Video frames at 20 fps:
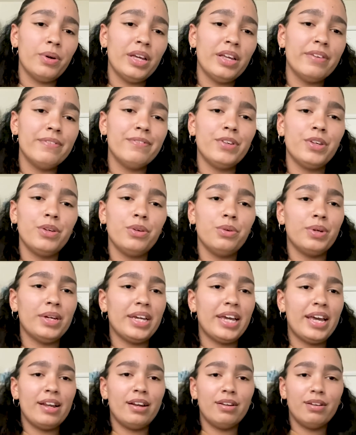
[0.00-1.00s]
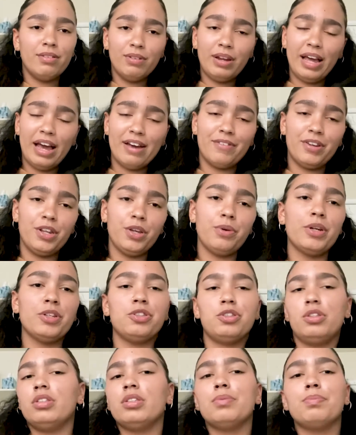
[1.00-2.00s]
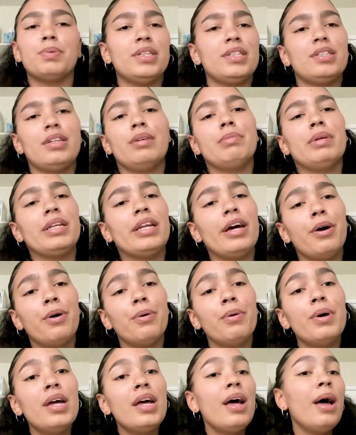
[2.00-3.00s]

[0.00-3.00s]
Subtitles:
If you, again, have any questions, please let me know.